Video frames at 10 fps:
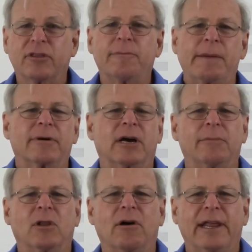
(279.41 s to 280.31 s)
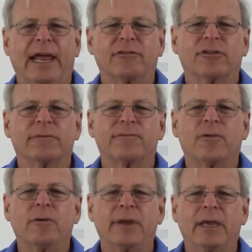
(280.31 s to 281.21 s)
other people come along and answer them
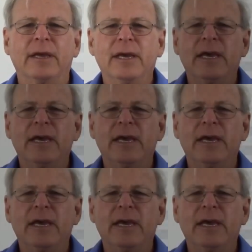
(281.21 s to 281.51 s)
for me.